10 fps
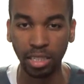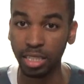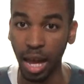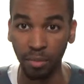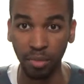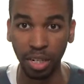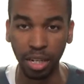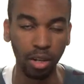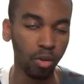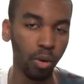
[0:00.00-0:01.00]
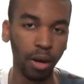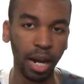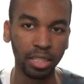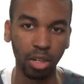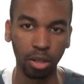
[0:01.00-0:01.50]
is that video where
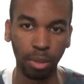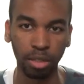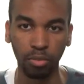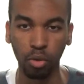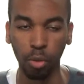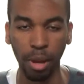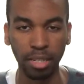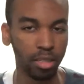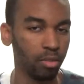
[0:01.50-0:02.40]
I talk about the formats.